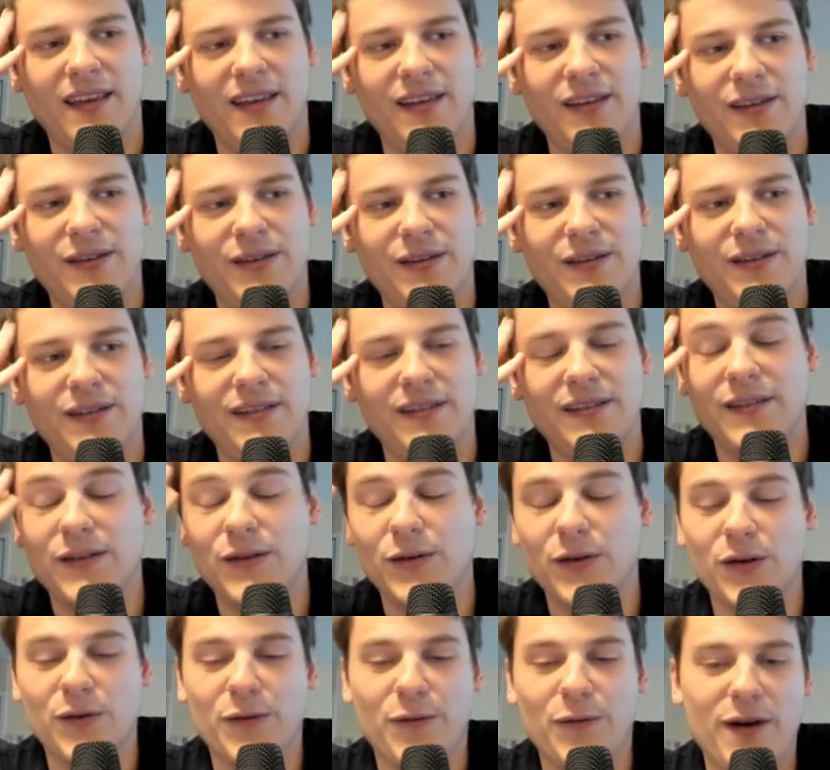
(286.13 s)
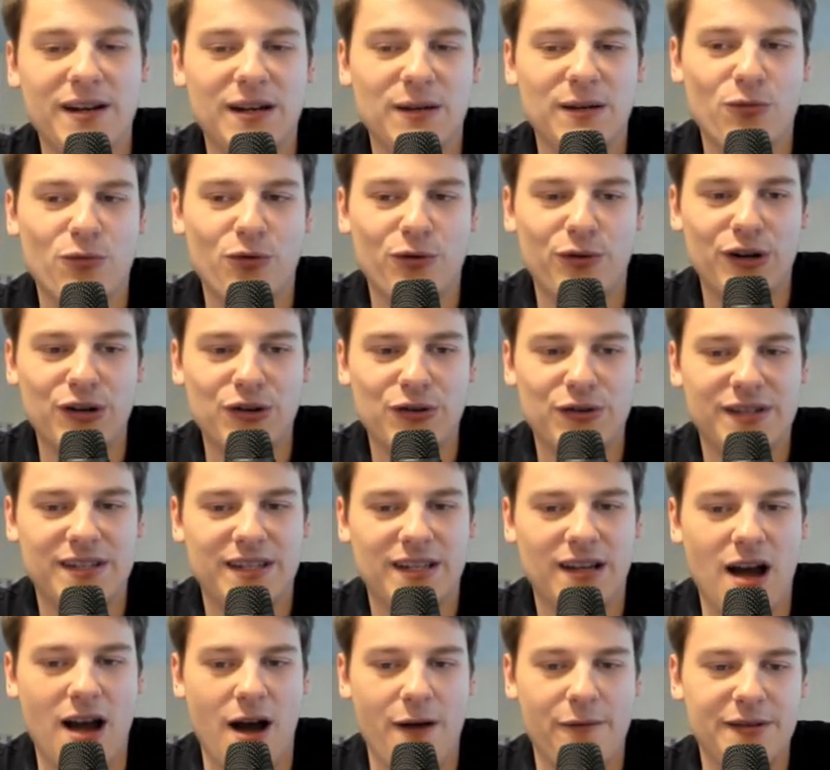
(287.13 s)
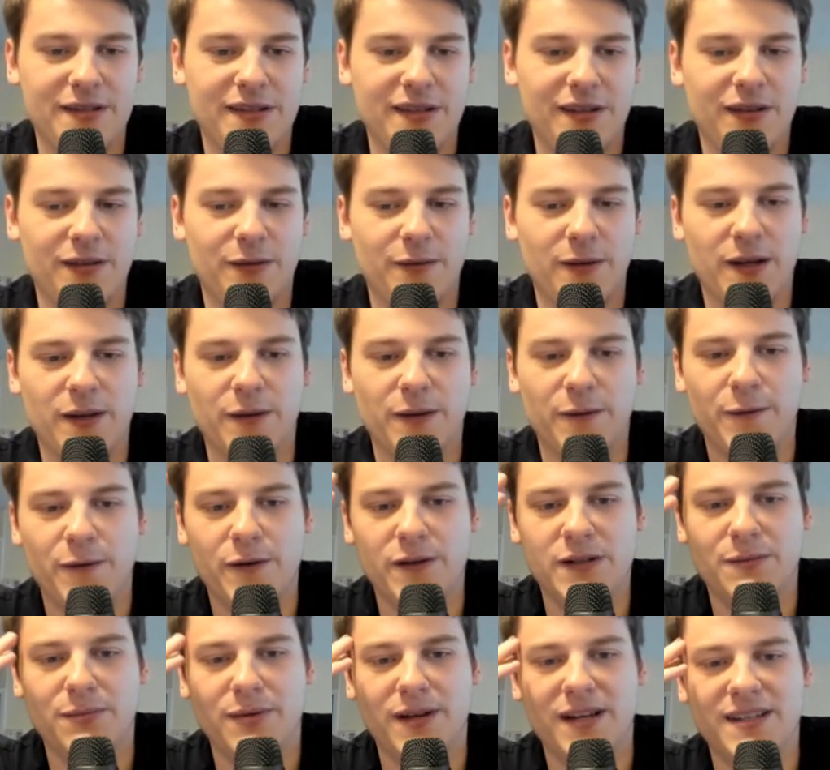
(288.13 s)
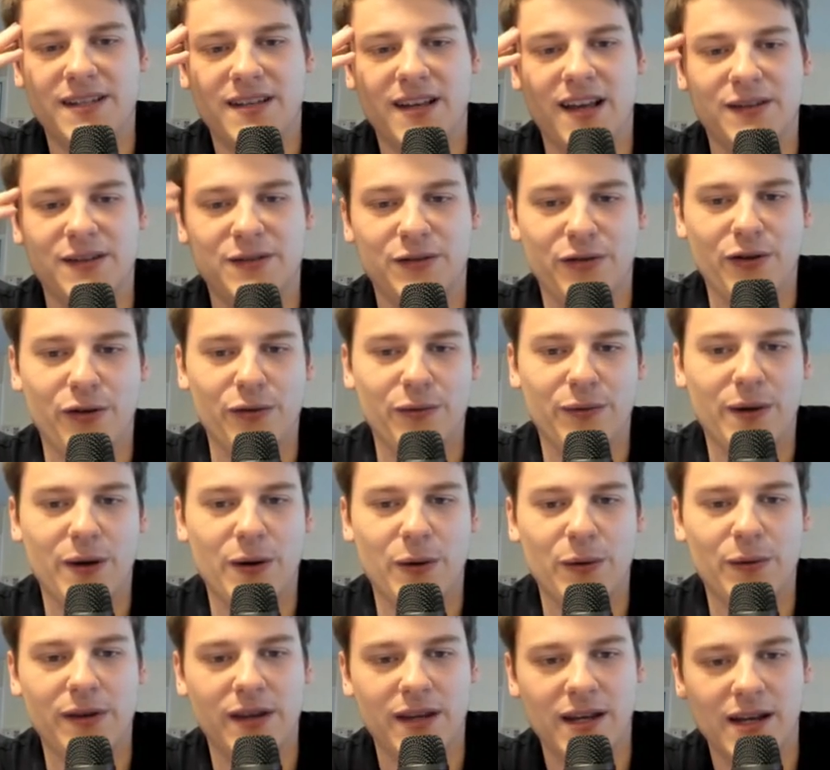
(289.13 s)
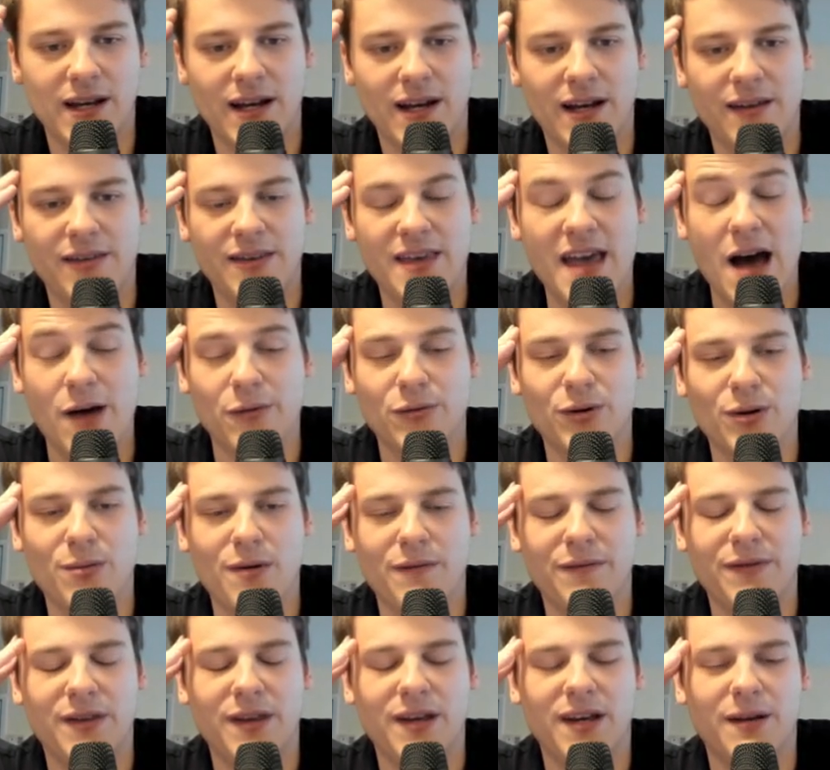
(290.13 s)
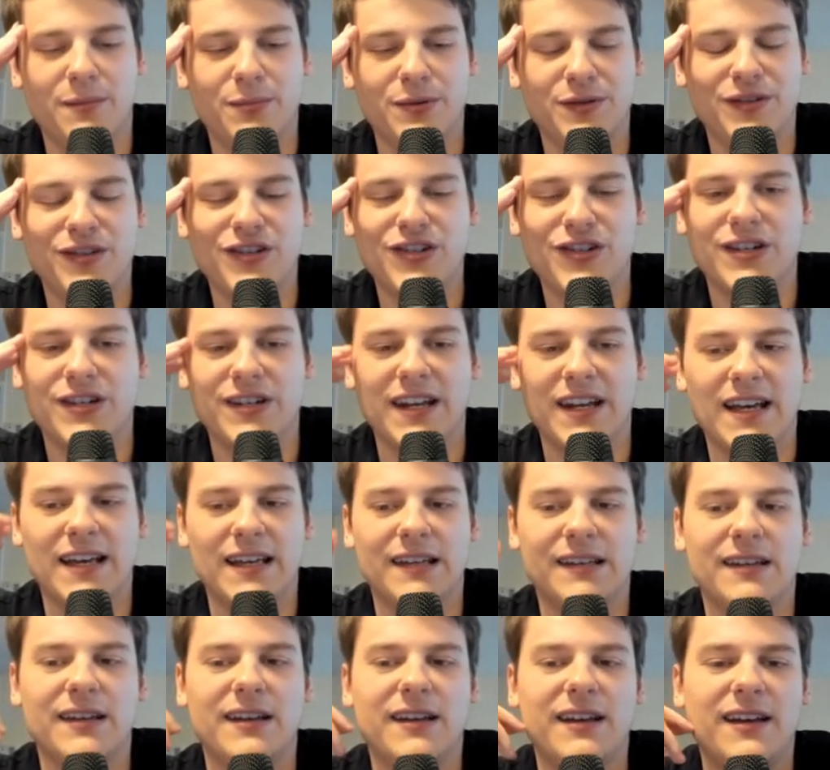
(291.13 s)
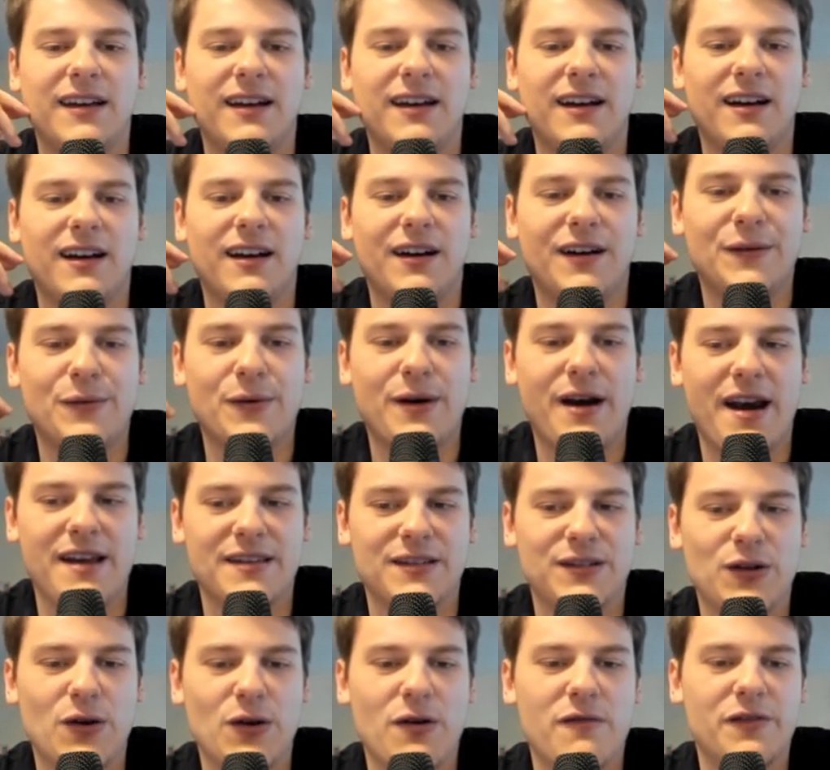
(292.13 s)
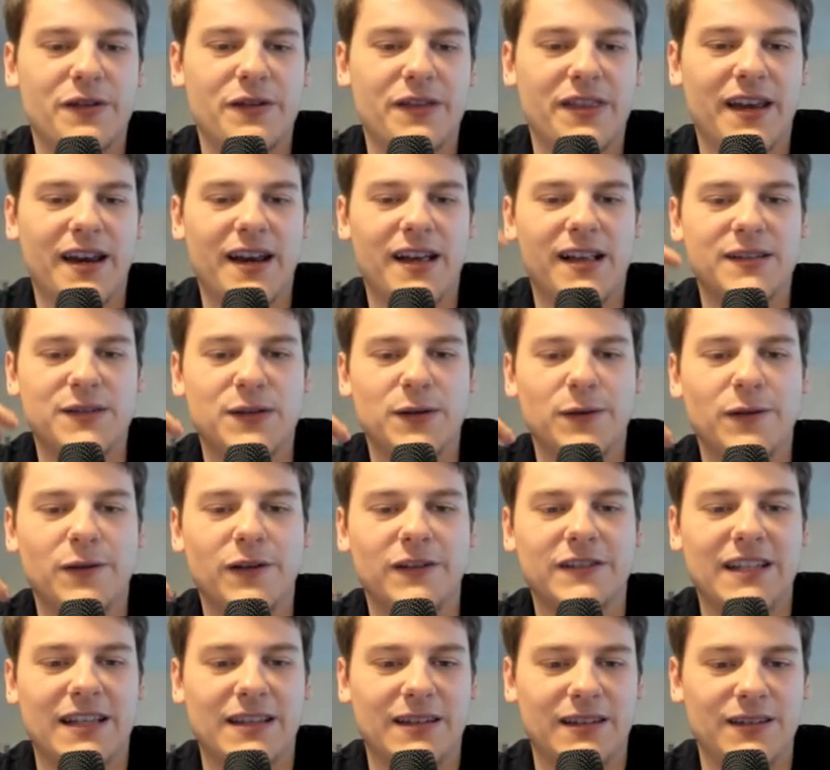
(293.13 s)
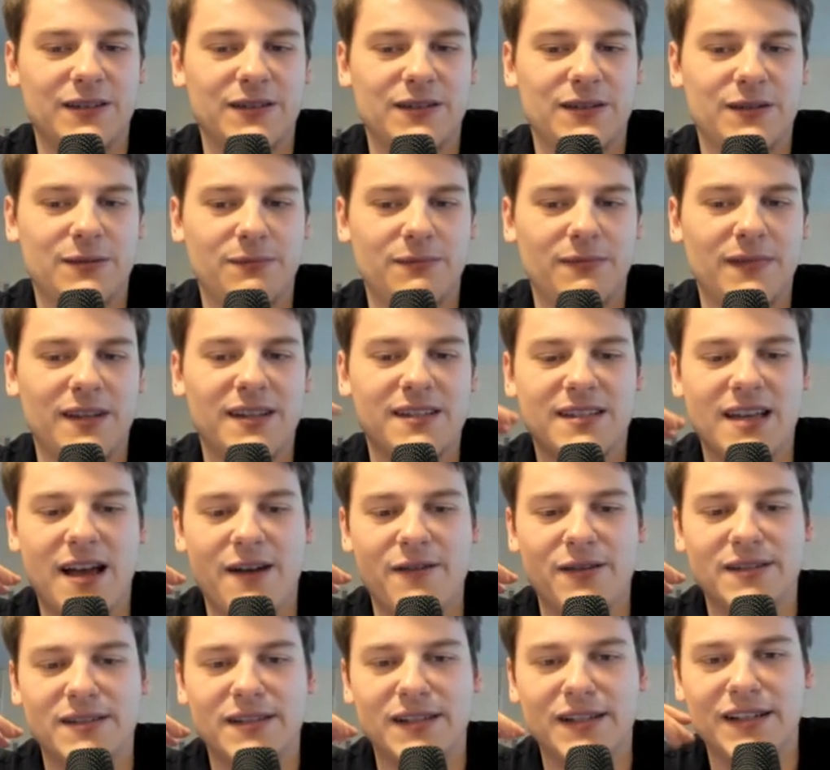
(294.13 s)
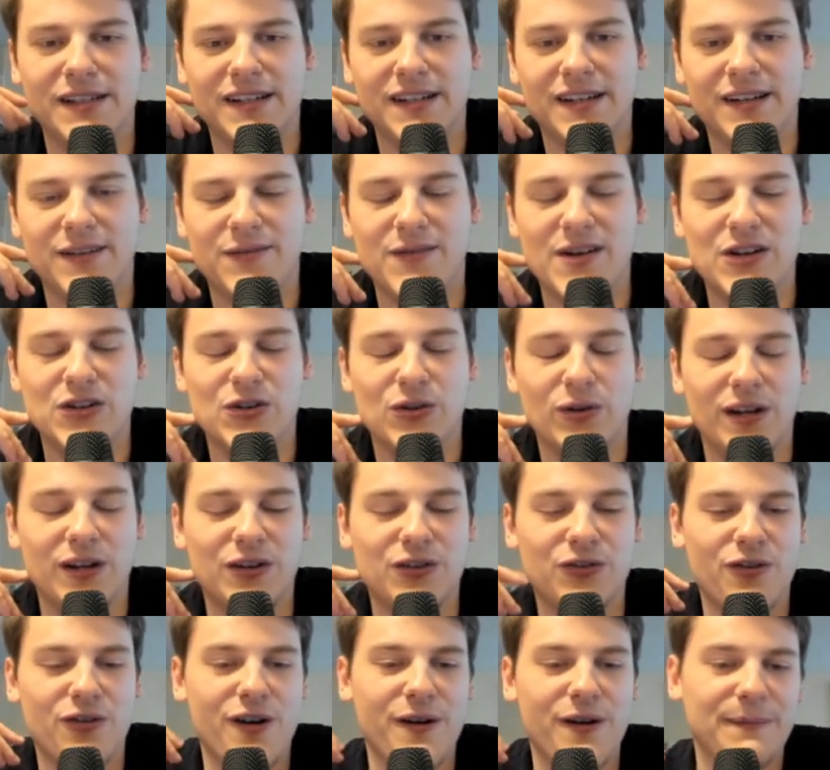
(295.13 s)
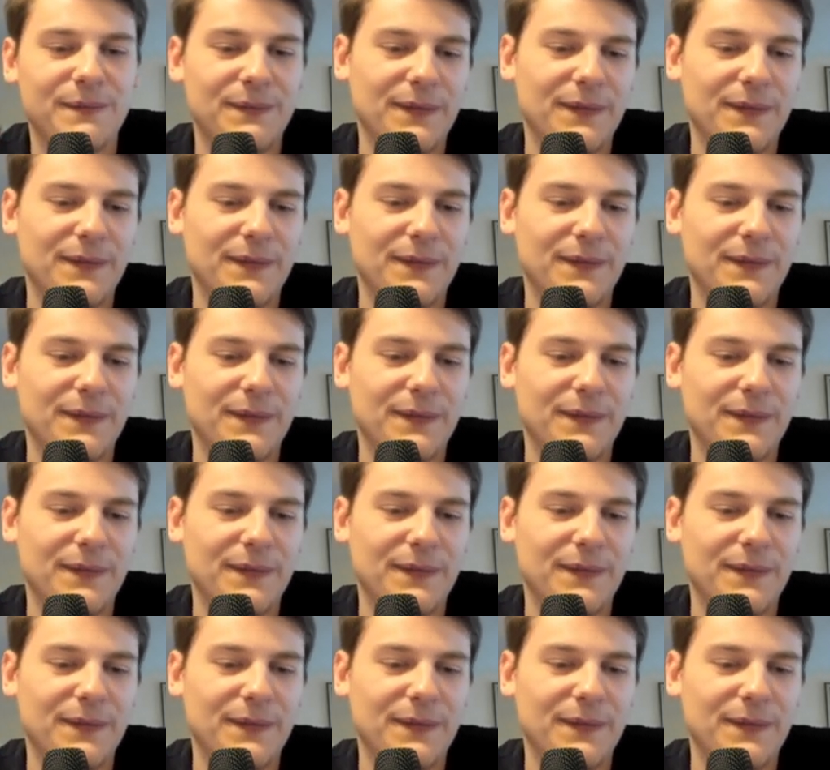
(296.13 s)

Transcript: you, you find it more interesting obviously in the, in the first place because you don't know the uh, the outcome of the position yet uh, whereas you know everything else you looked at is is obviously eventually a draw